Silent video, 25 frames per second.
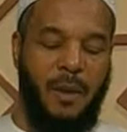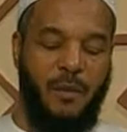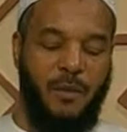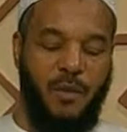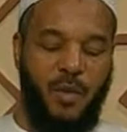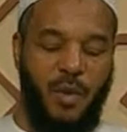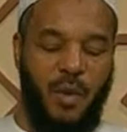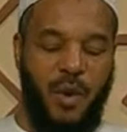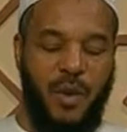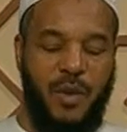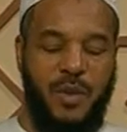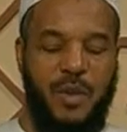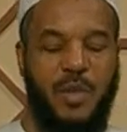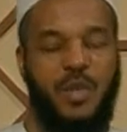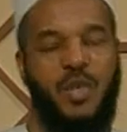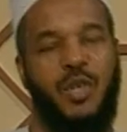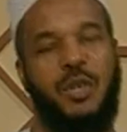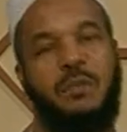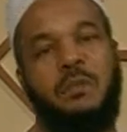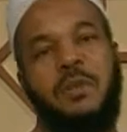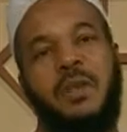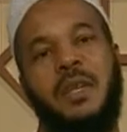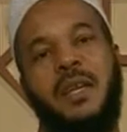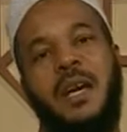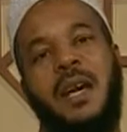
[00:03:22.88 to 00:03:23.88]
Of course, it
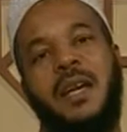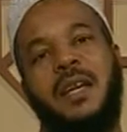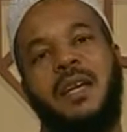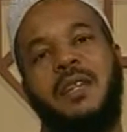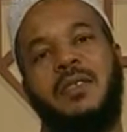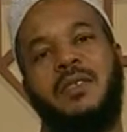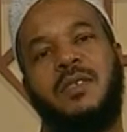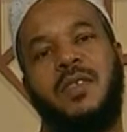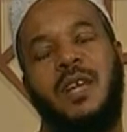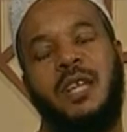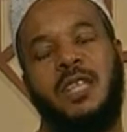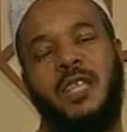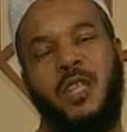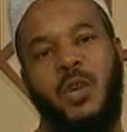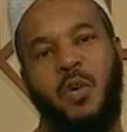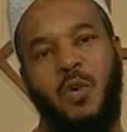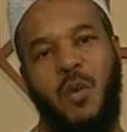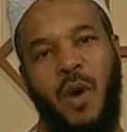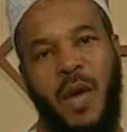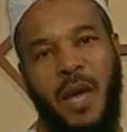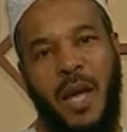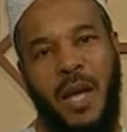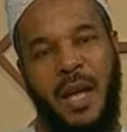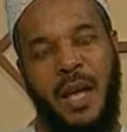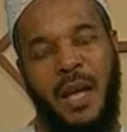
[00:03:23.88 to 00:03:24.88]
should be done in such a
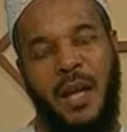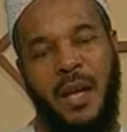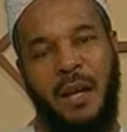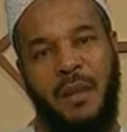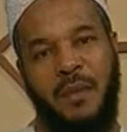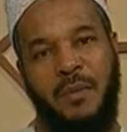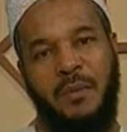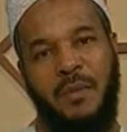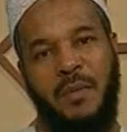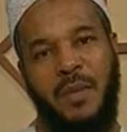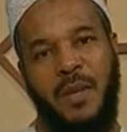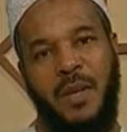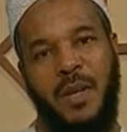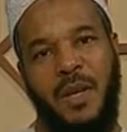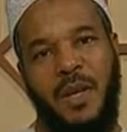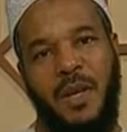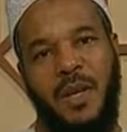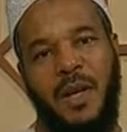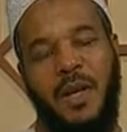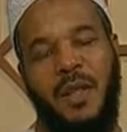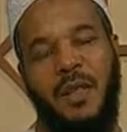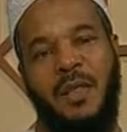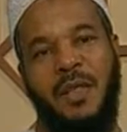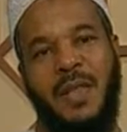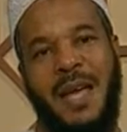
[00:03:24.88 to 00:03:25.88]
way
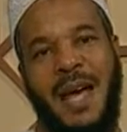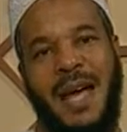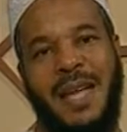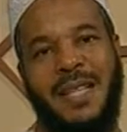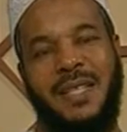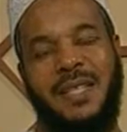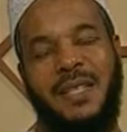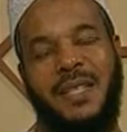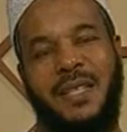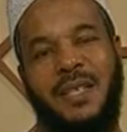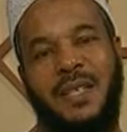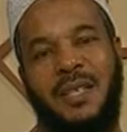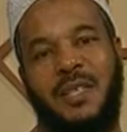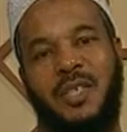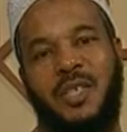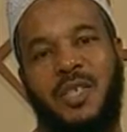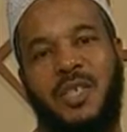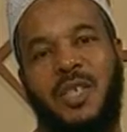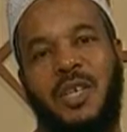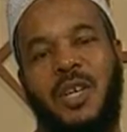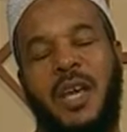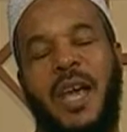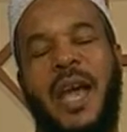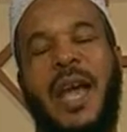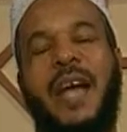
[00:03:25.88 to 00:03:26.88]
that
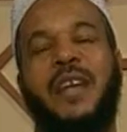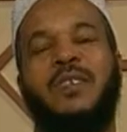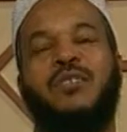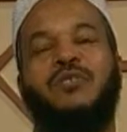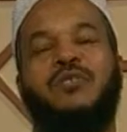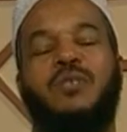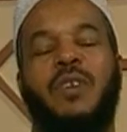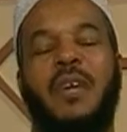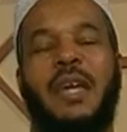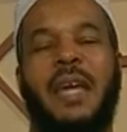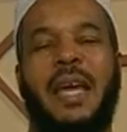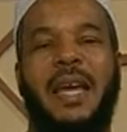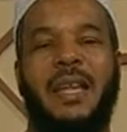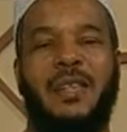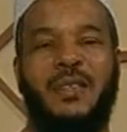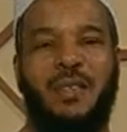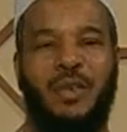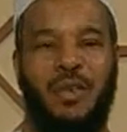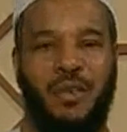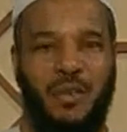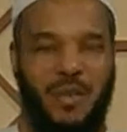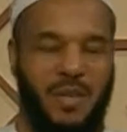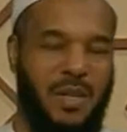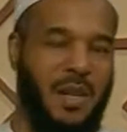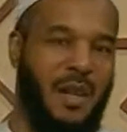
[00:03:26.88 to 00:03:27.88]
she
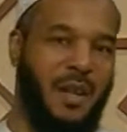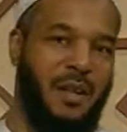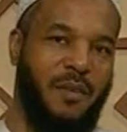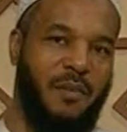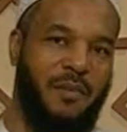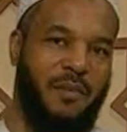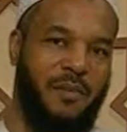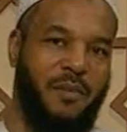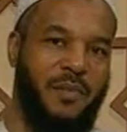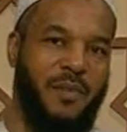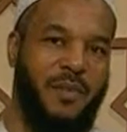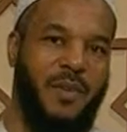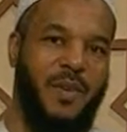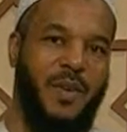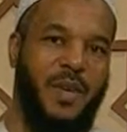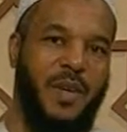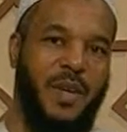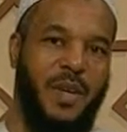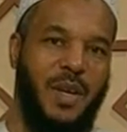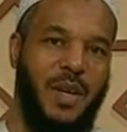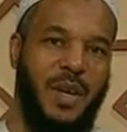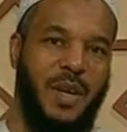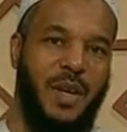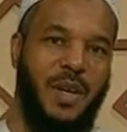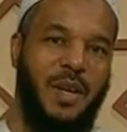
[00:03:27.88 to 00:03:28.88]
extricates herself.
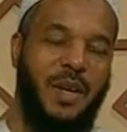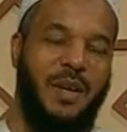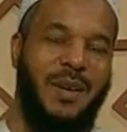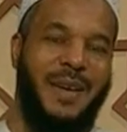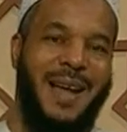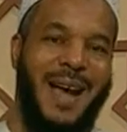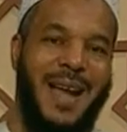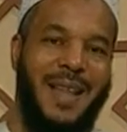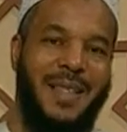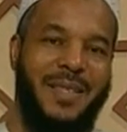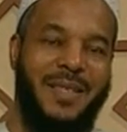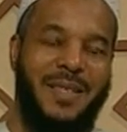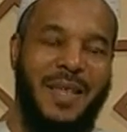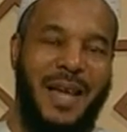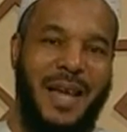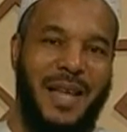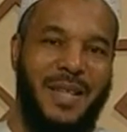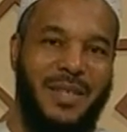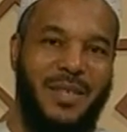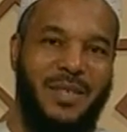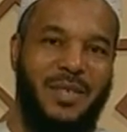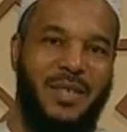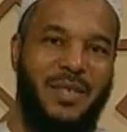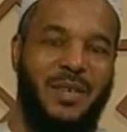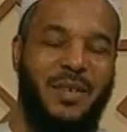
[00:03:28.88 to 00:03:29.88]
Not
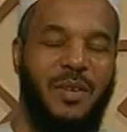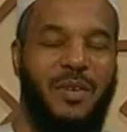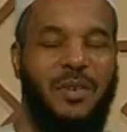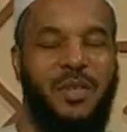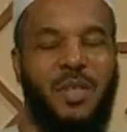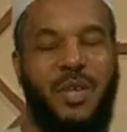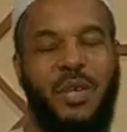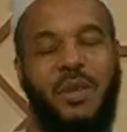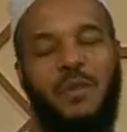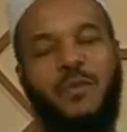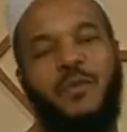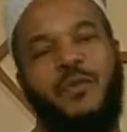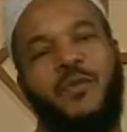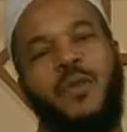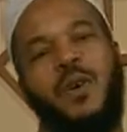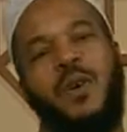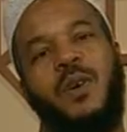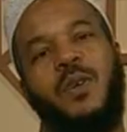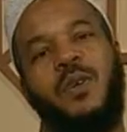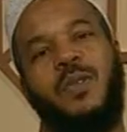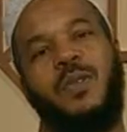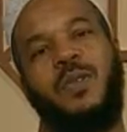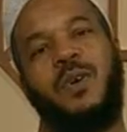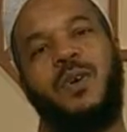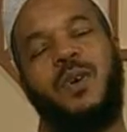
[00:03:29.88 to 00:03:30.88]
that she
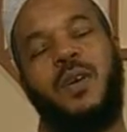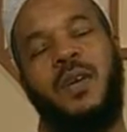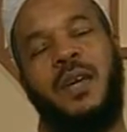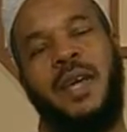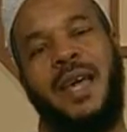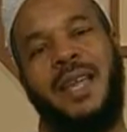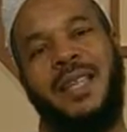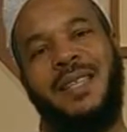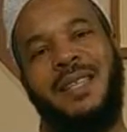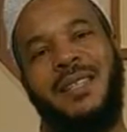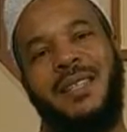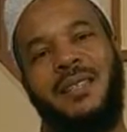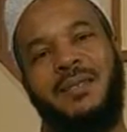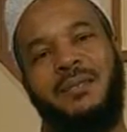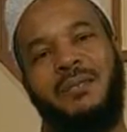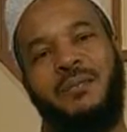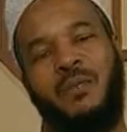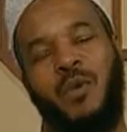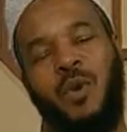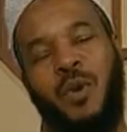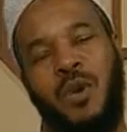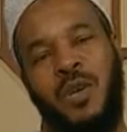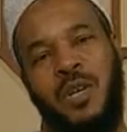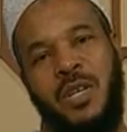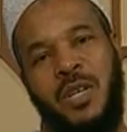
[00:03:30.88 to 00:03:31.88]
further get
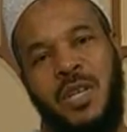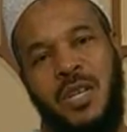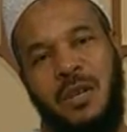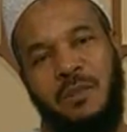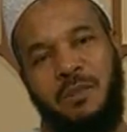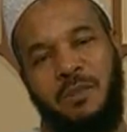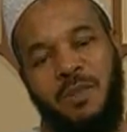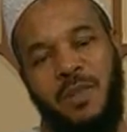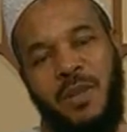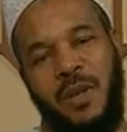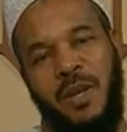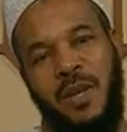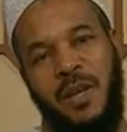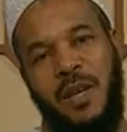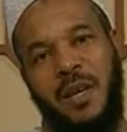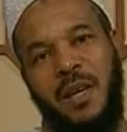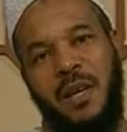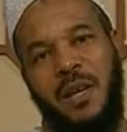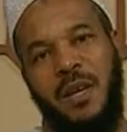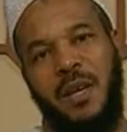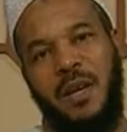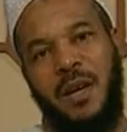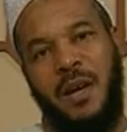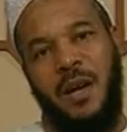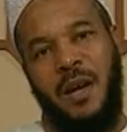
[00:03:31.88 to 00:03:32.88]
more deeply